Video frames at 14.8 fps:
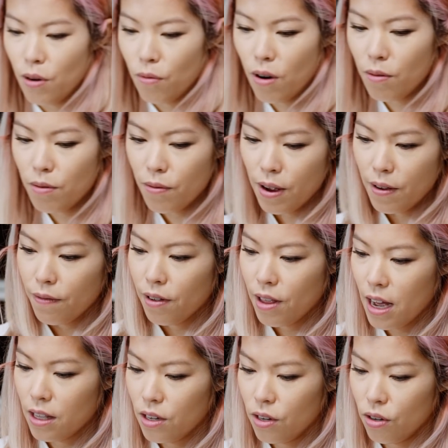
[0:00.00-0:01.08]
While we wait for
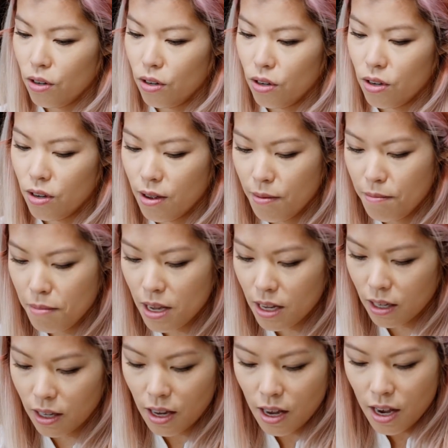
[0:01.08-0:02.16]
that to
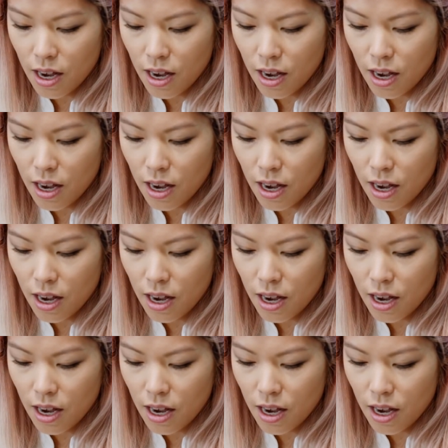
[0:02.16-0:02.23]
mix,